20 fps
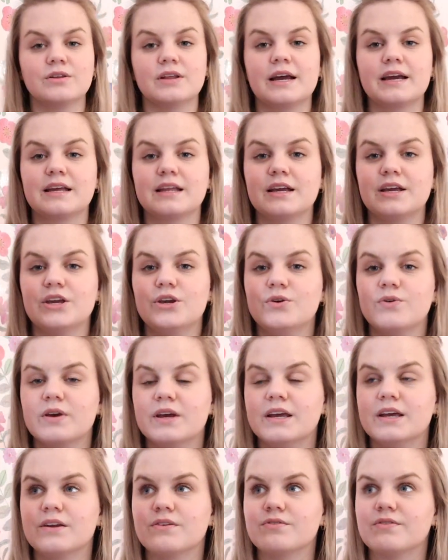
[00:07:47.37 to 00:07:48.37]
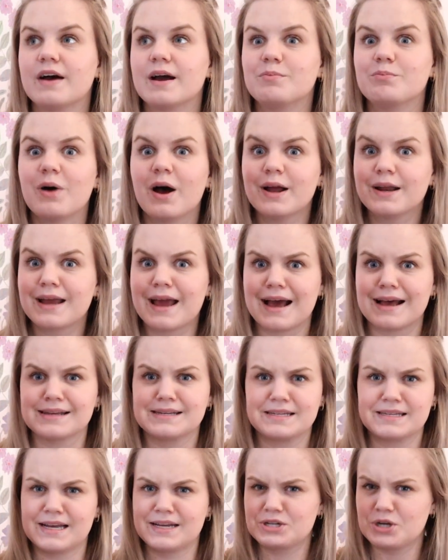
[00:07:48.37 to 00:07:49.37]
like that you can find
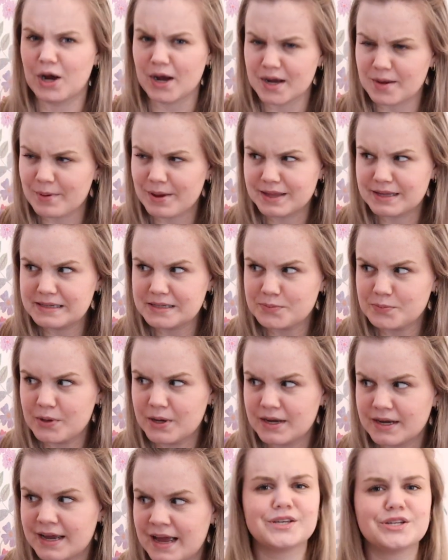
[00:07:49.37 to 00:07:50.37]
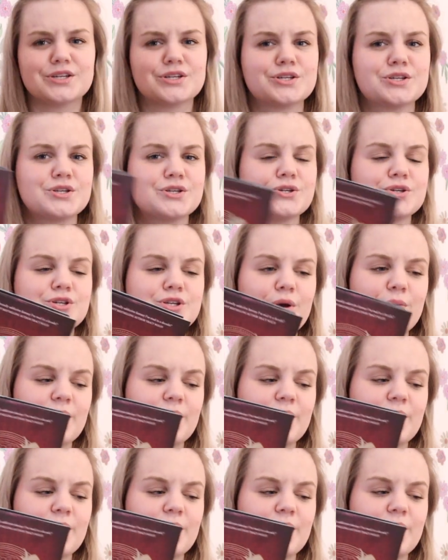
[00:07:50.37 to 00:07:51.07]
podcasts that talk about this book. Just so